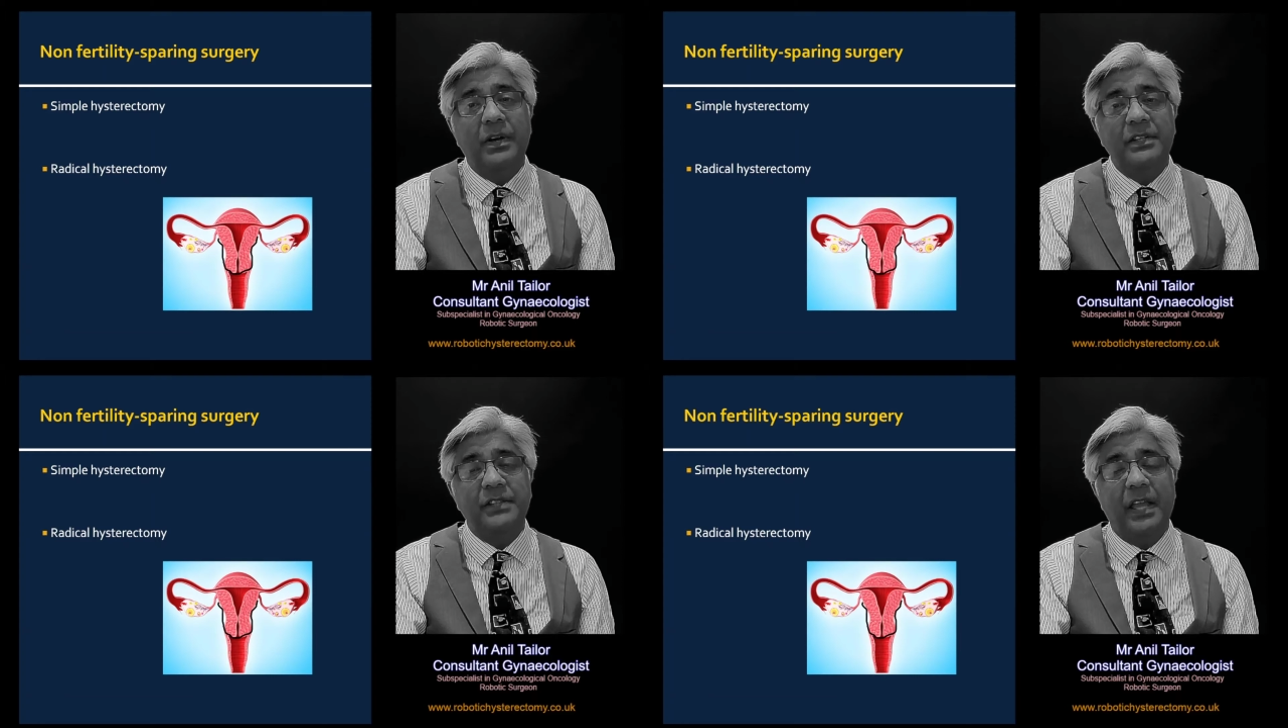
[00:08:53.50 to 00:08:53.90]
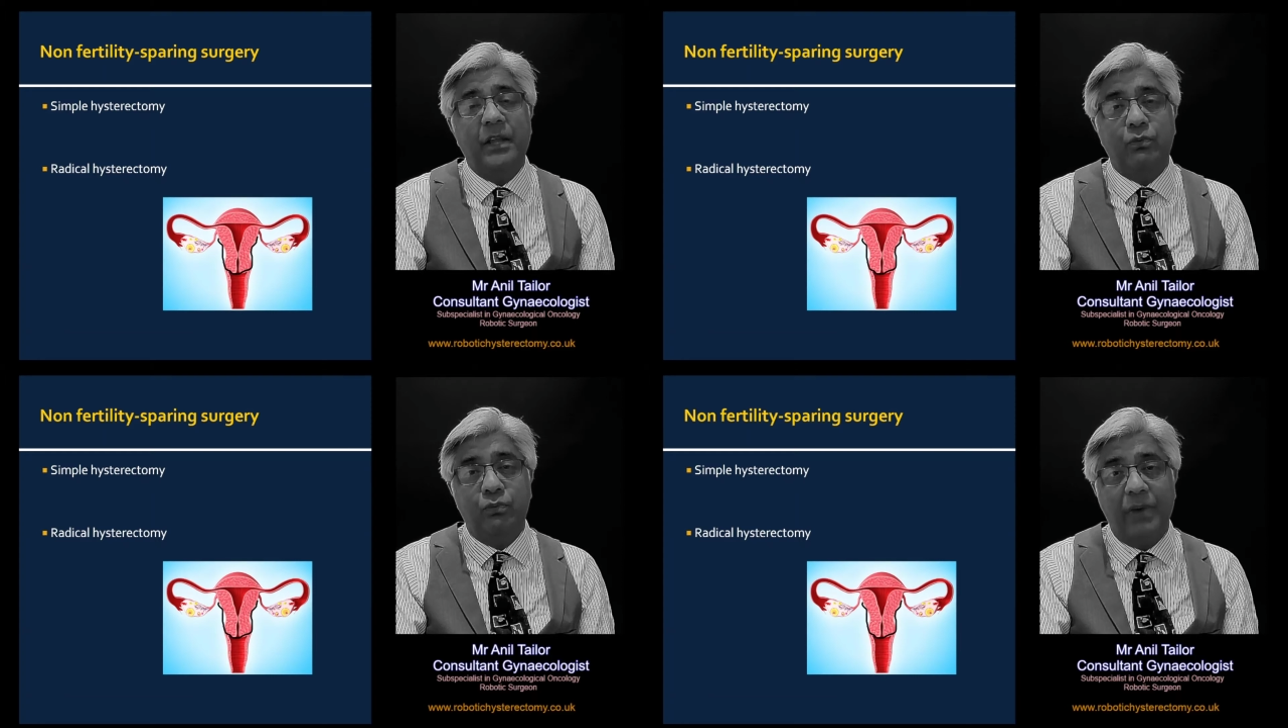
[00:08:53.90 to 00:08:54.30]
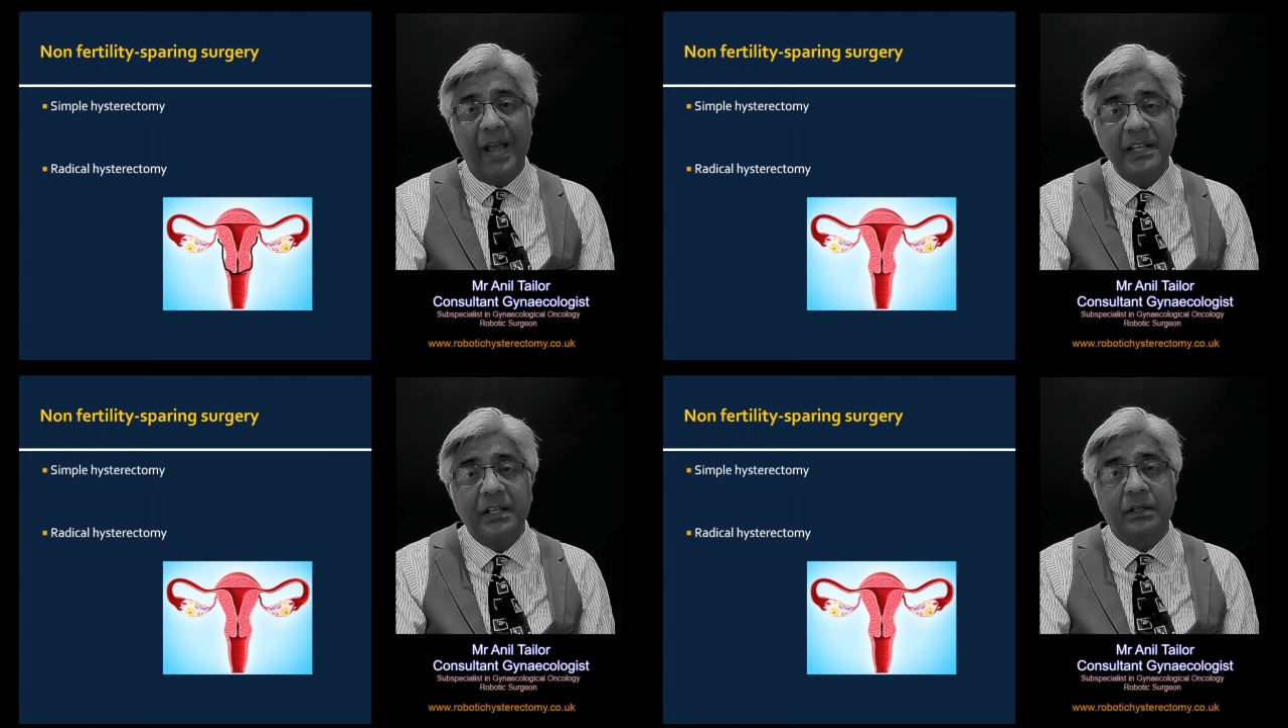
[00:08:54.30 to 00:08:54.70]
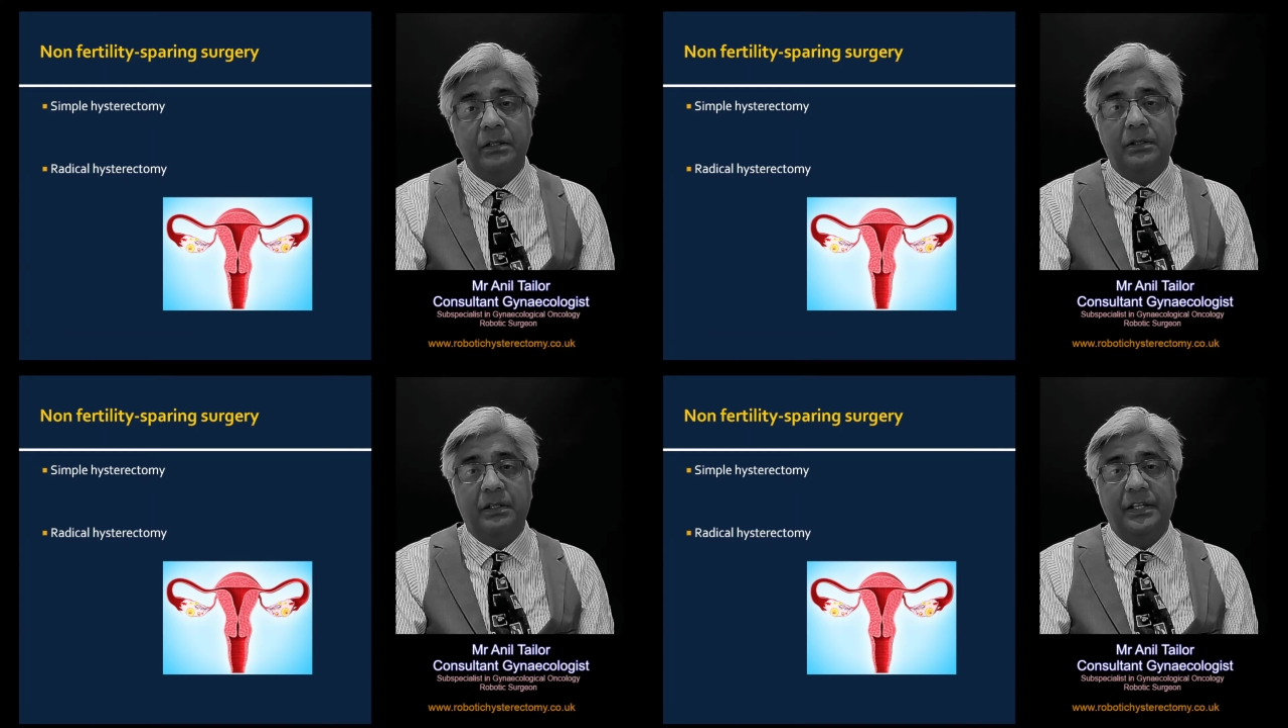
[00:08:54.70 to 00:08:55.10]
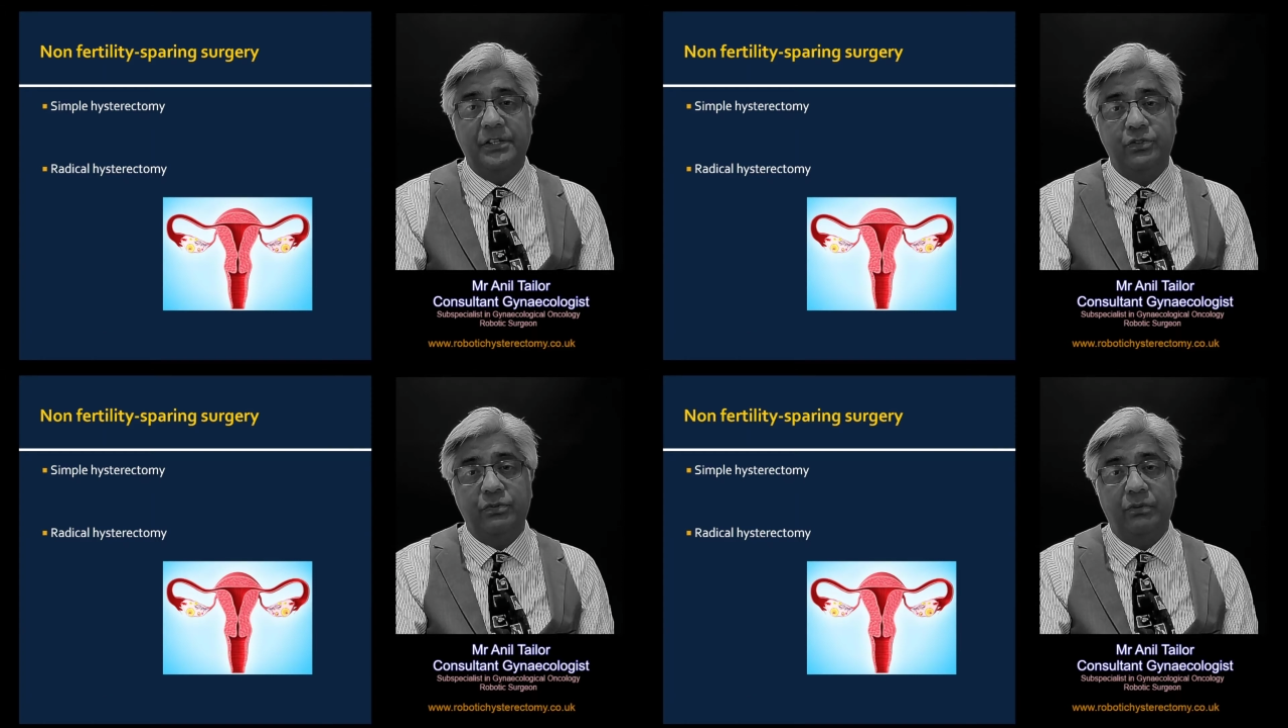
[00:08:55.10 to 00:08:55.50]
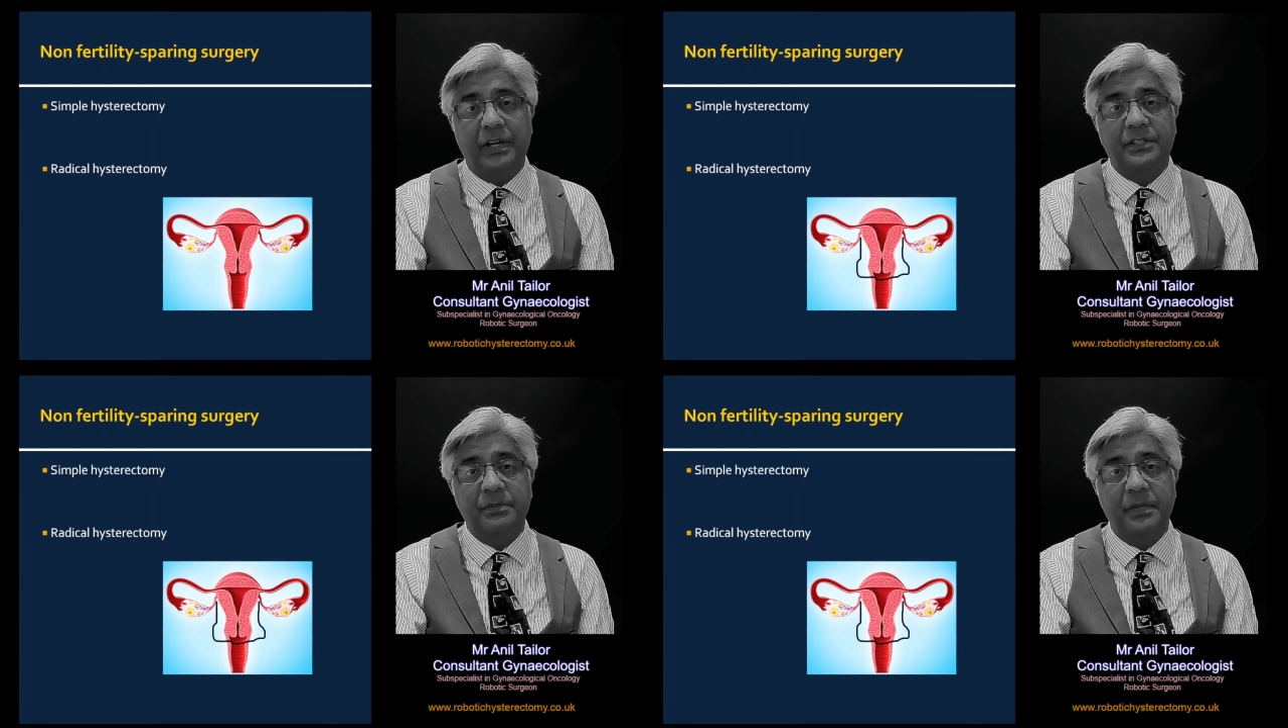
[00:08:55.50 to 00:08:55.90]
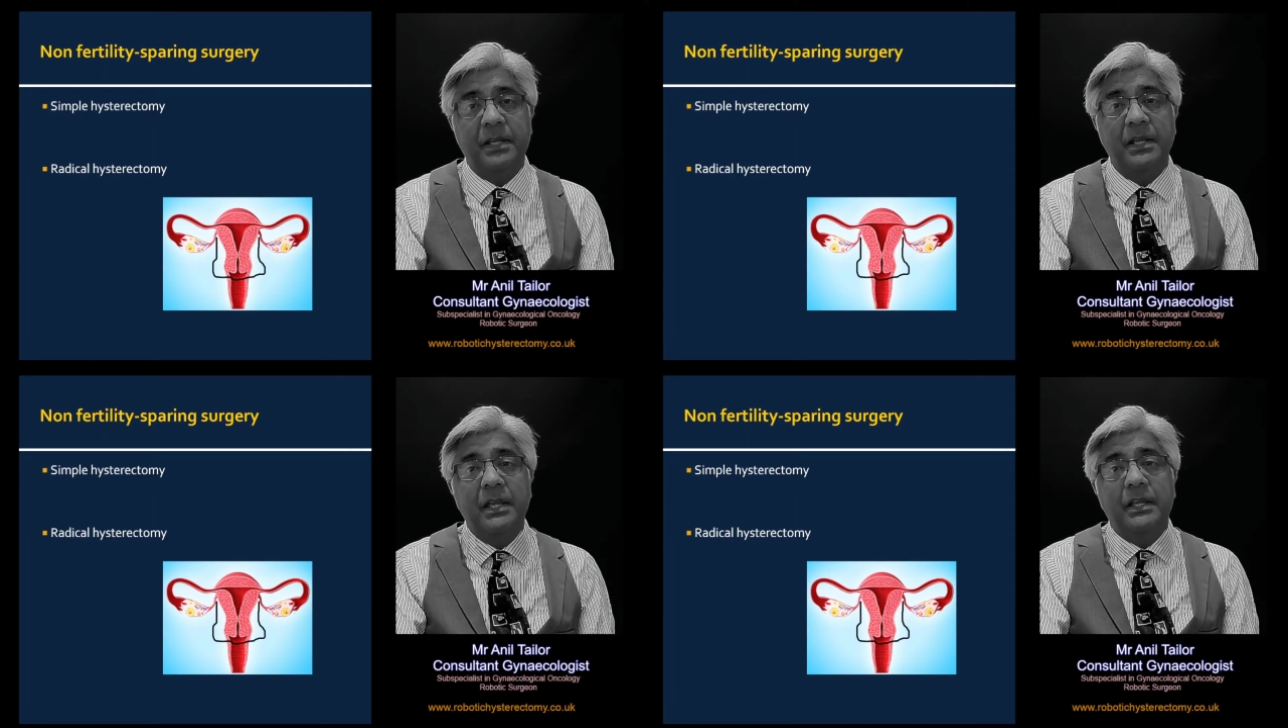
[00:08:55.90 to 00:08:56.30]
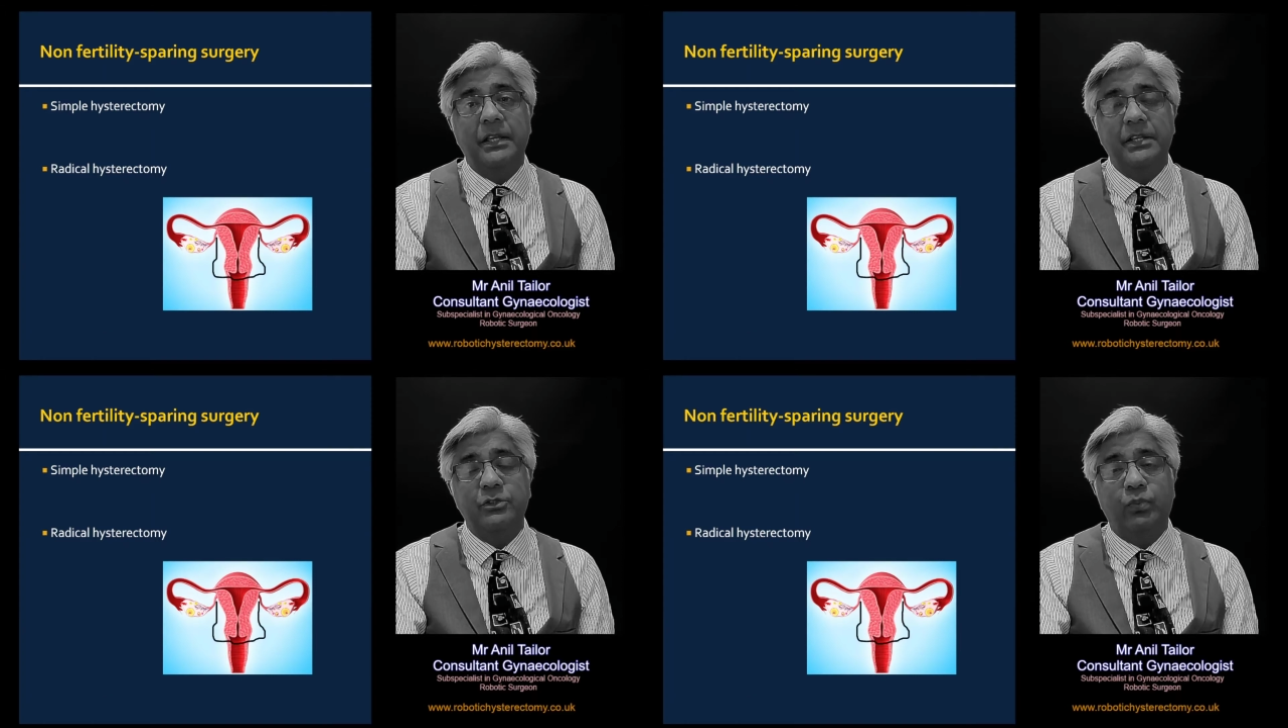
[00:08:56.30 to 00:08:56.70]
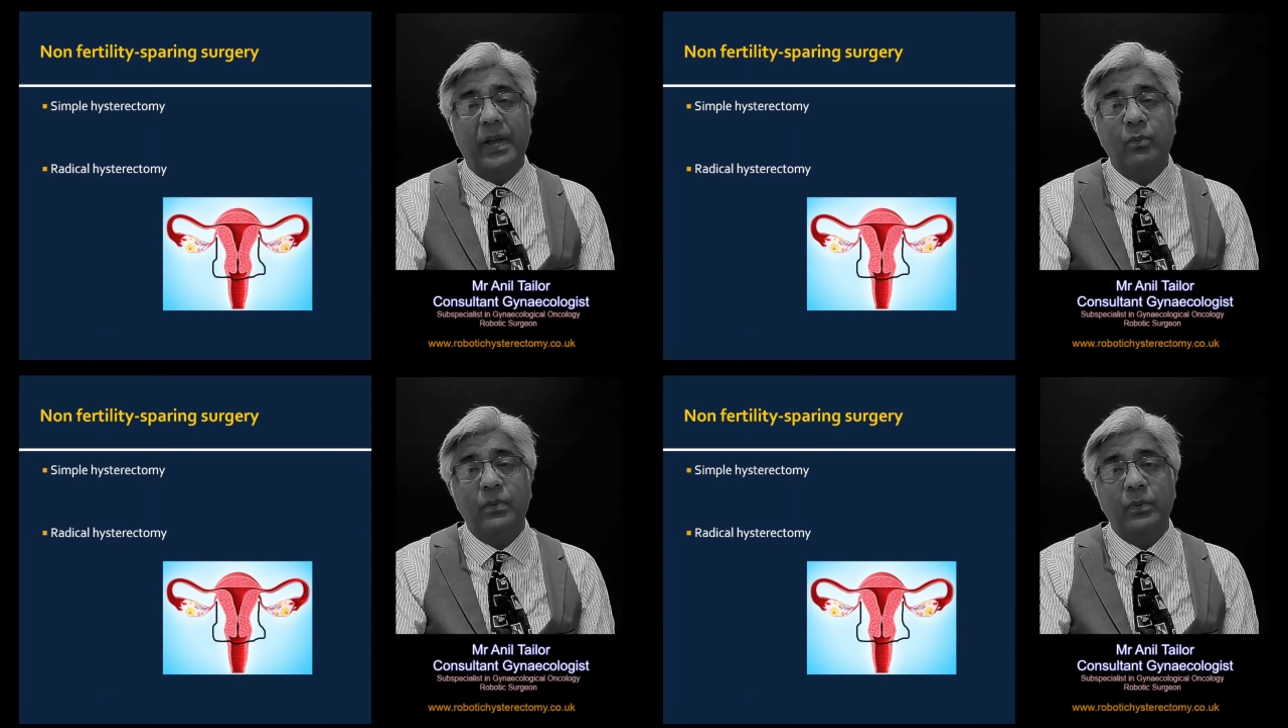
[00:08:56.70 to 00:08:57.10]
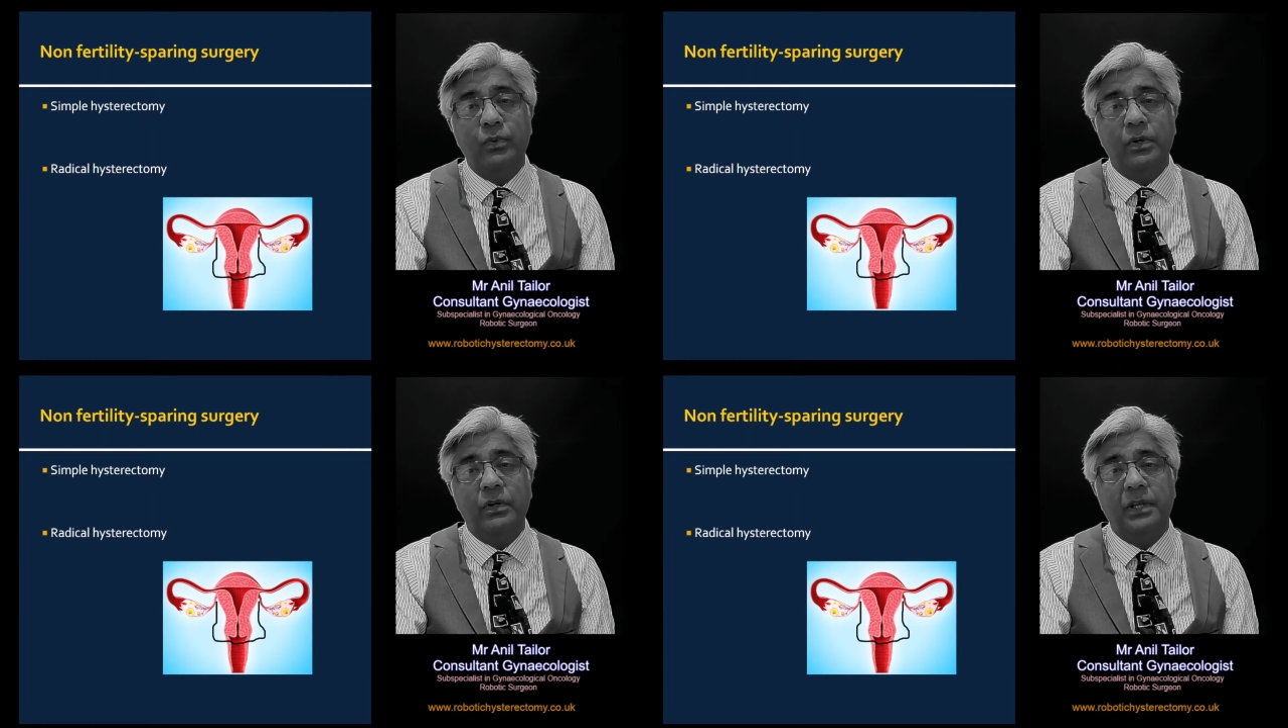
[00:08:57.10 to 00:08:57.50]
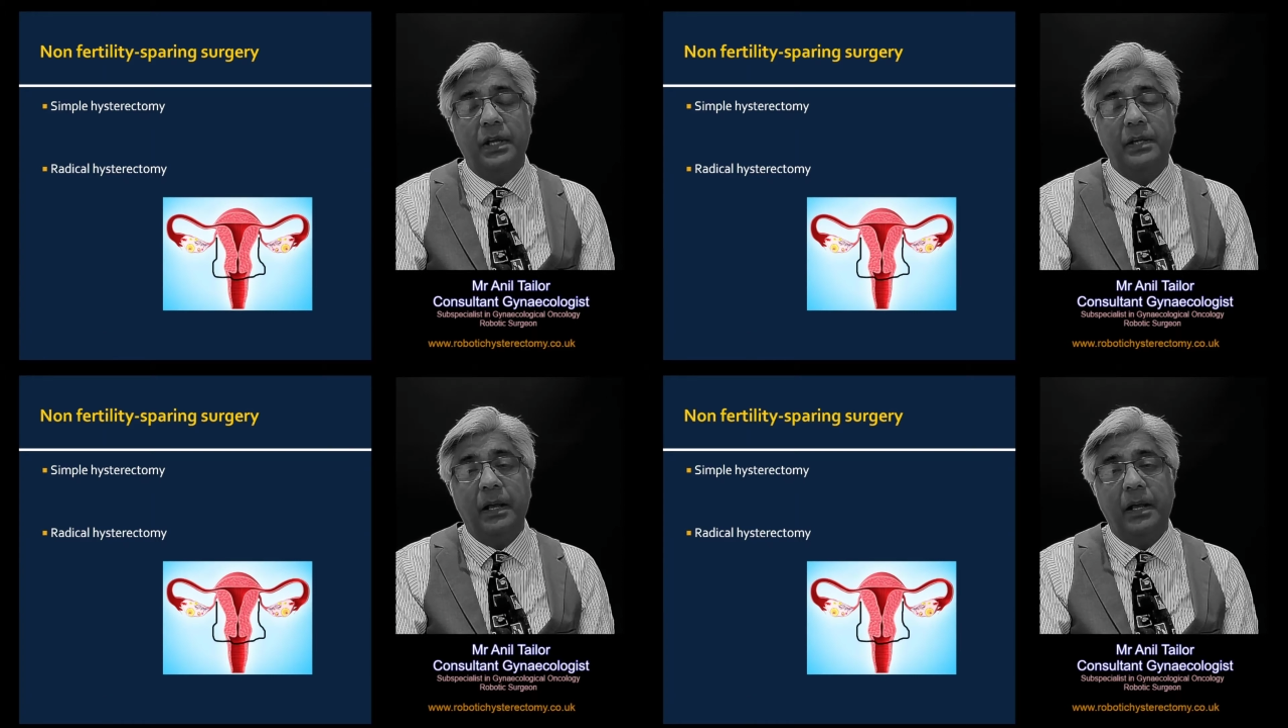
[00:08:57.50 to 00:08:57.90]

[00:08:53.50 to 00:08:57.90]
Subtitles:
Whereas a radical hysterectomy is where we would